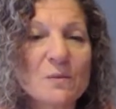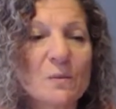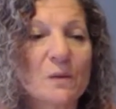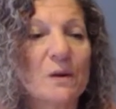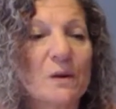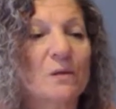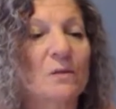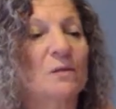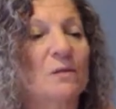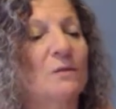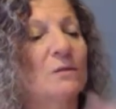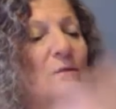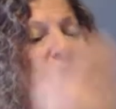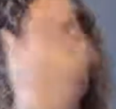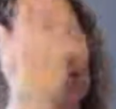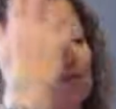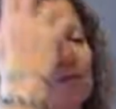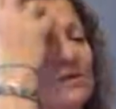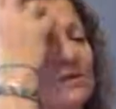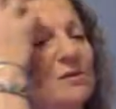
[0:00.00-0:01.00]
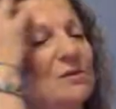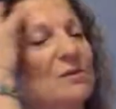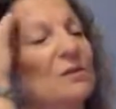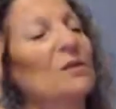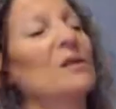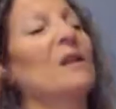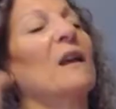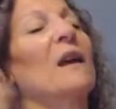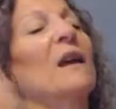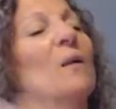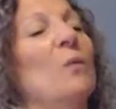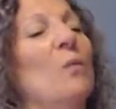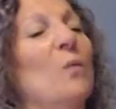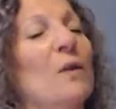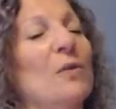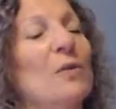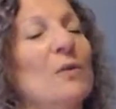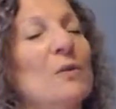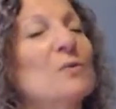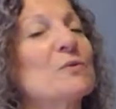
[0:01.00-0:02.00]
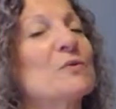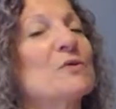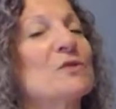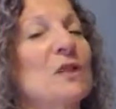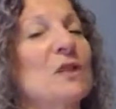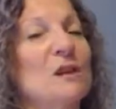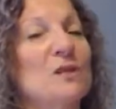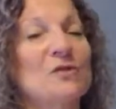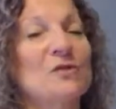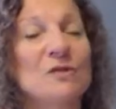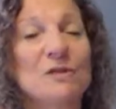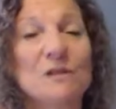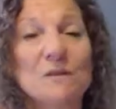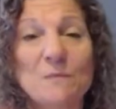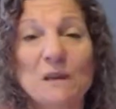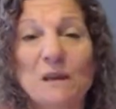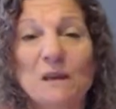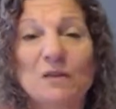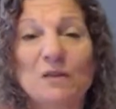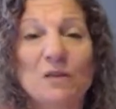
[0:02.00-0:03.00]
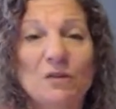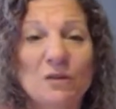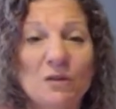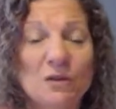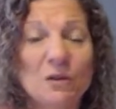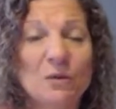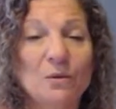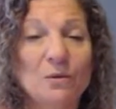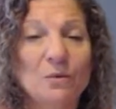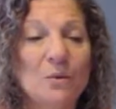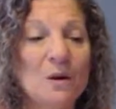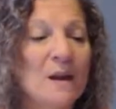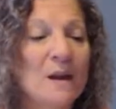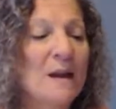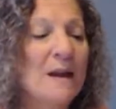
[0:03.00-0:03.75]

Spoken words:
Well, don't just look at what those changes mean to you.